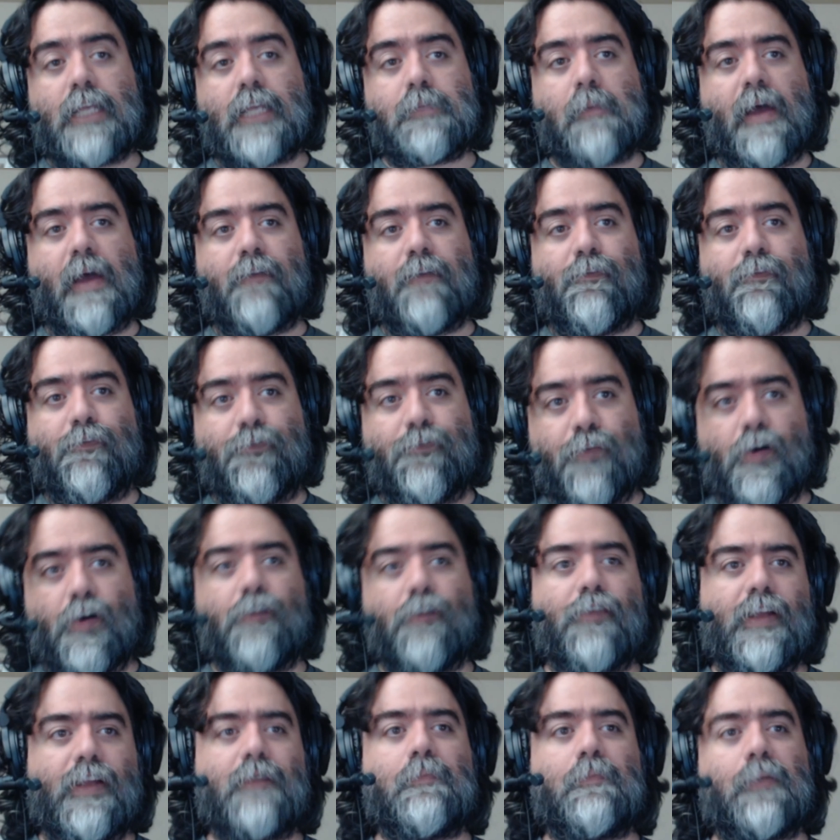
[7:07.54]
my
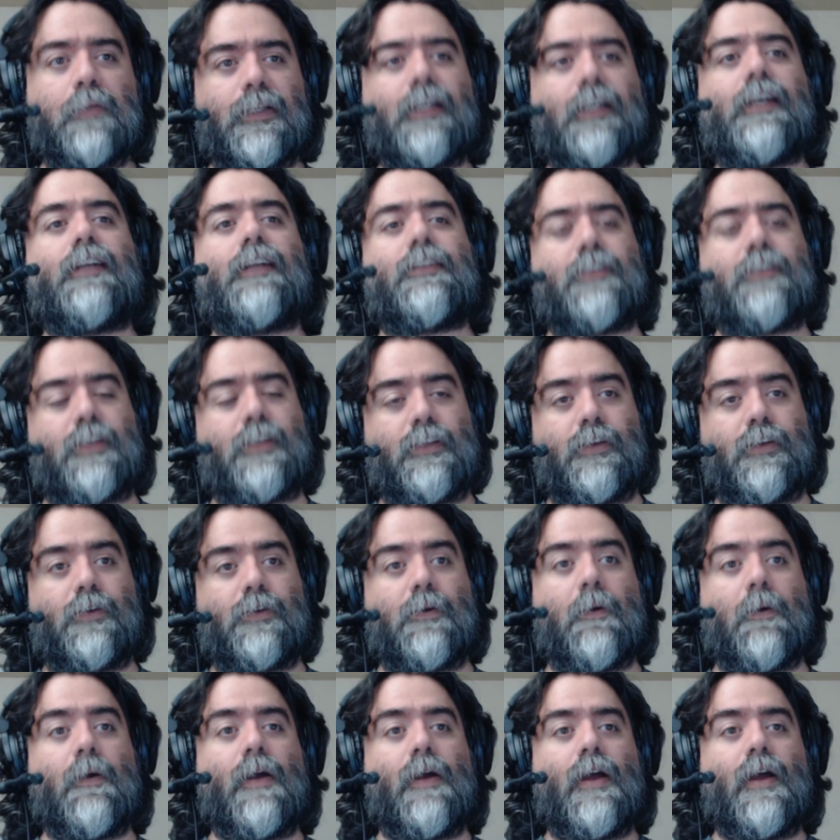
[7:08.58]
fervent plea to
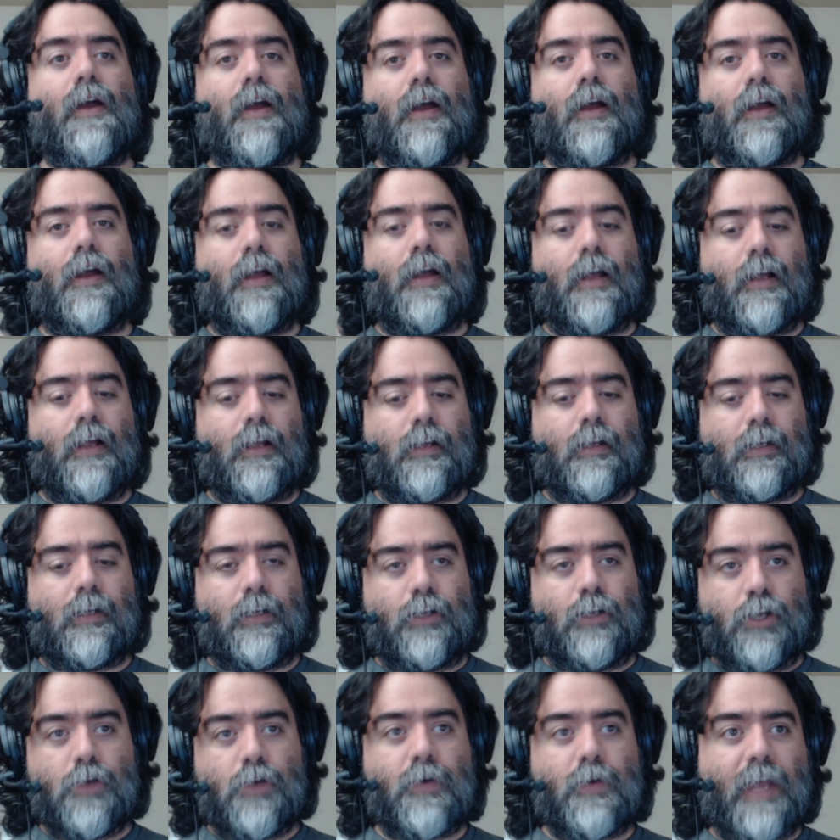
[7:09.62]
you.
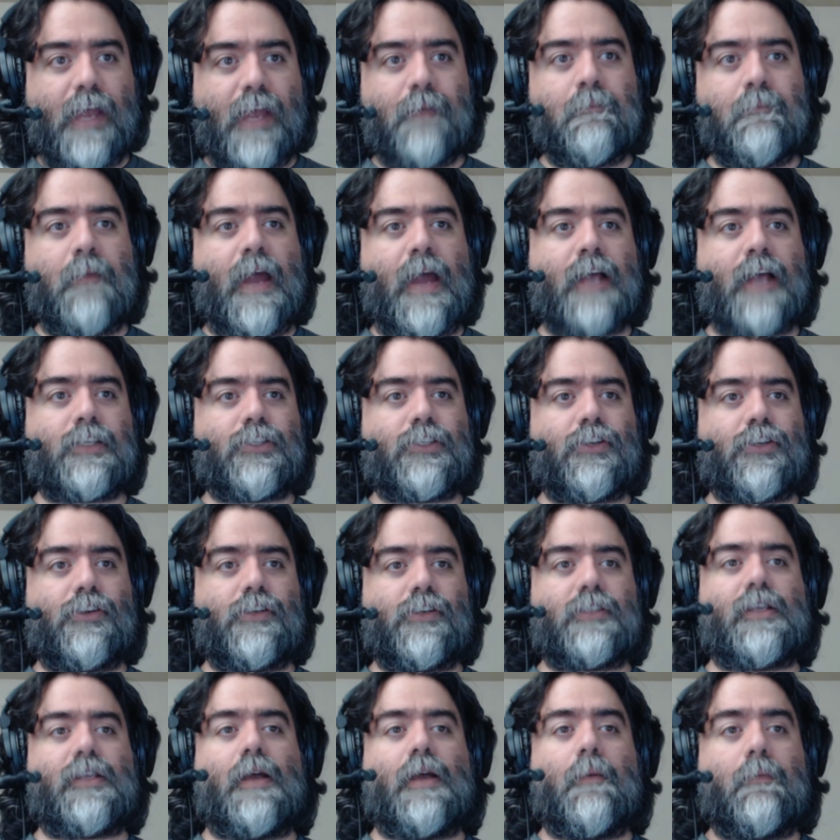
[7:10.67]
New game
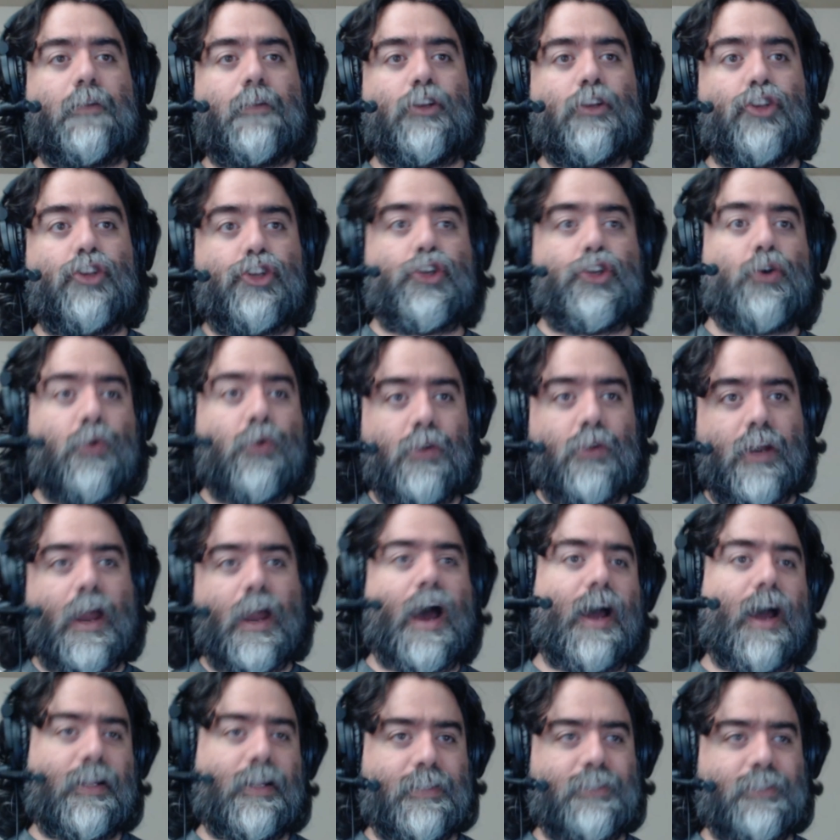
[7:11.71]
masters, do
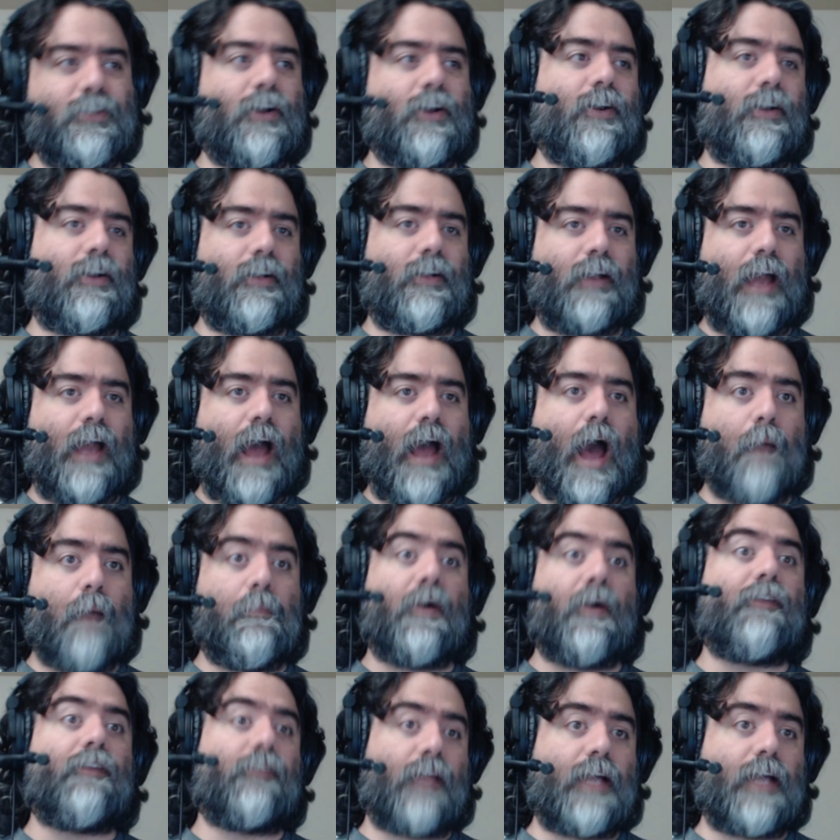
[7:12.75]
not start
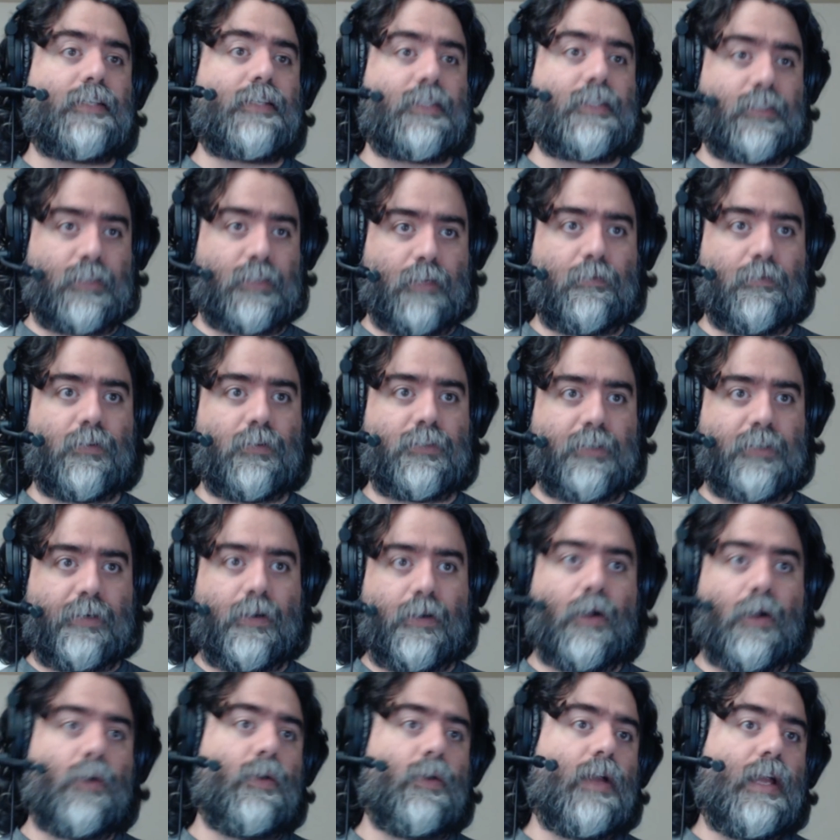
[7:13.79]
above license level
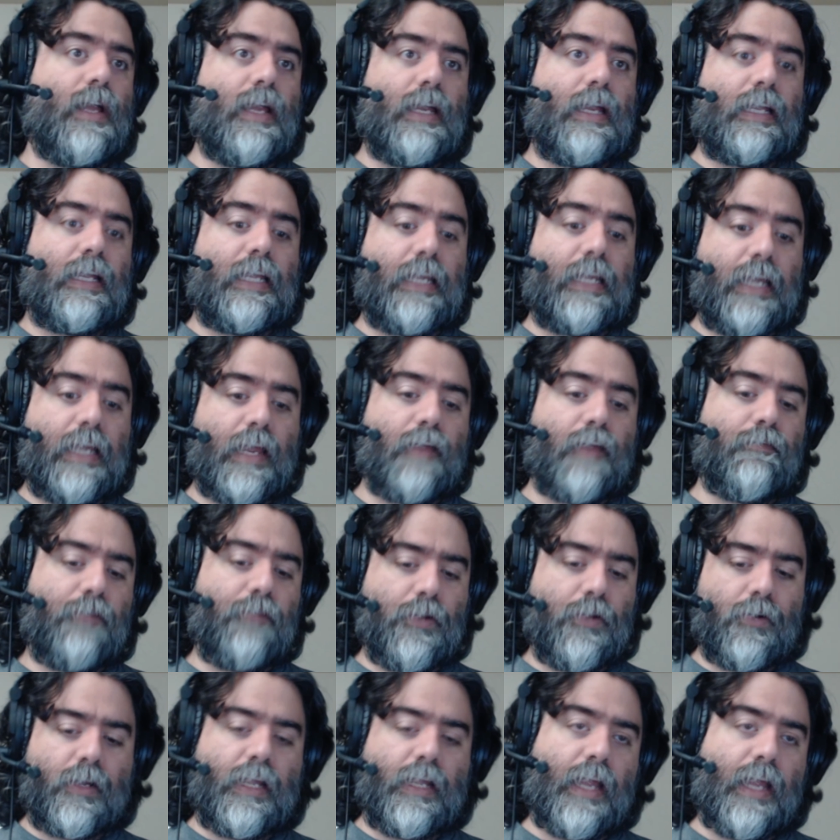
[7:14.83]
0. Give
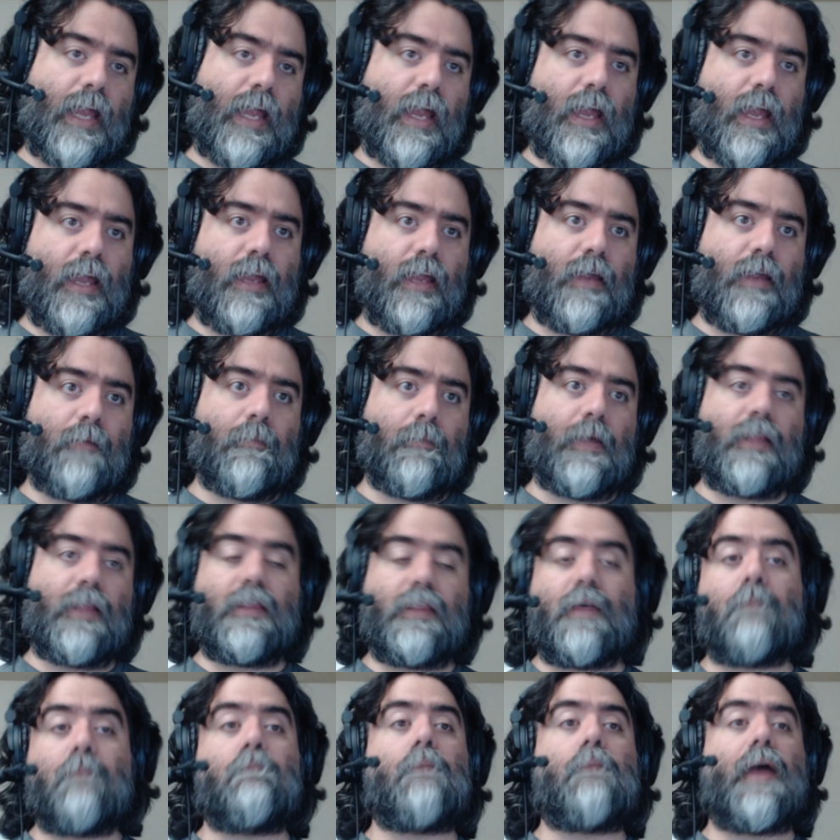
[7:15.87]
your game
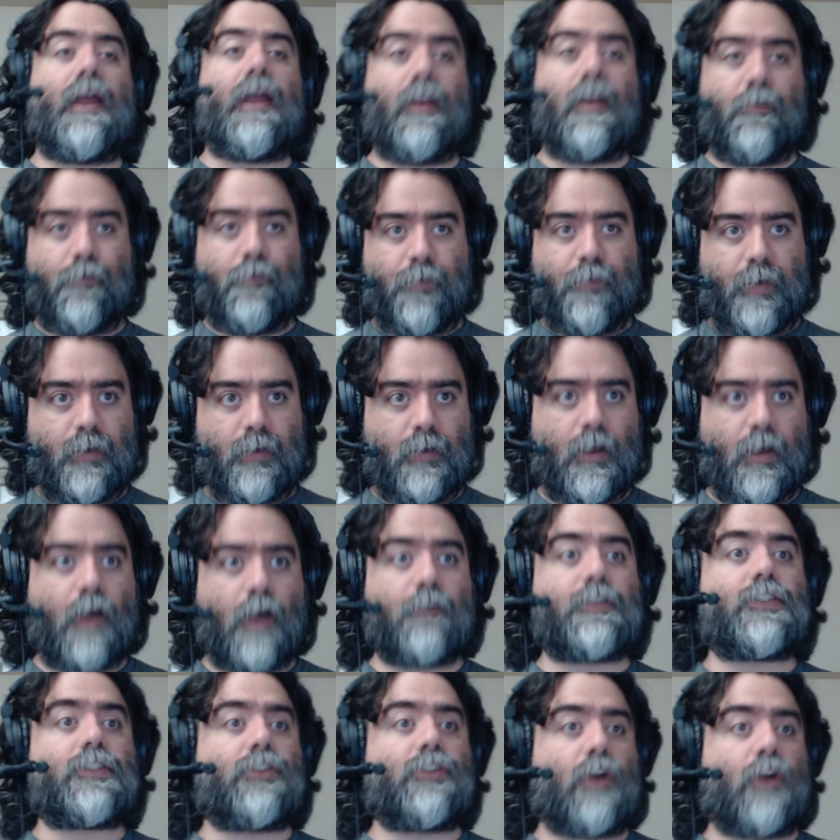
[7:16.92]
the benefit
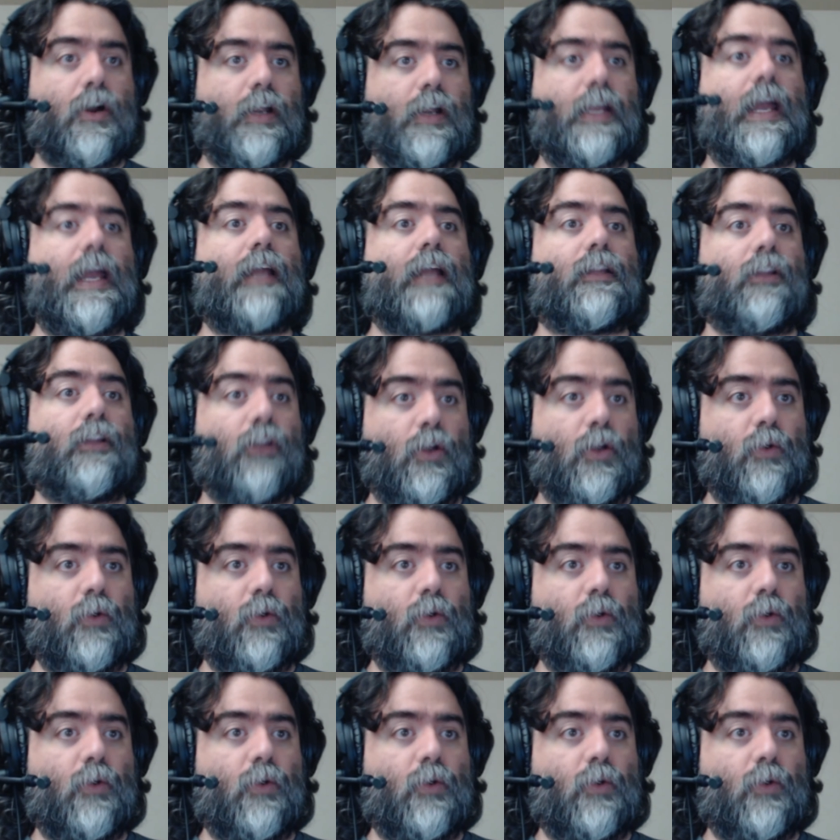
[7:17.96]
of starting at low